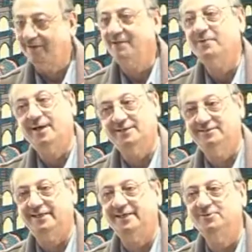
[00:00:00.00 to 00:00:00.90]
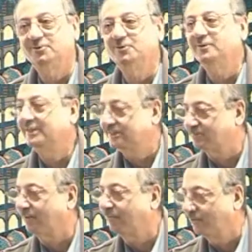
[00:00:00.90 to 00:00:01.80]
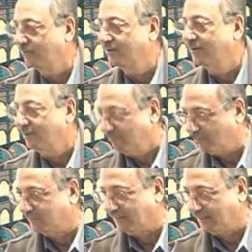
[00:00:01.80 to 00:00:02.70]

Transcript: I'll say to you it is mafulun mutlaq.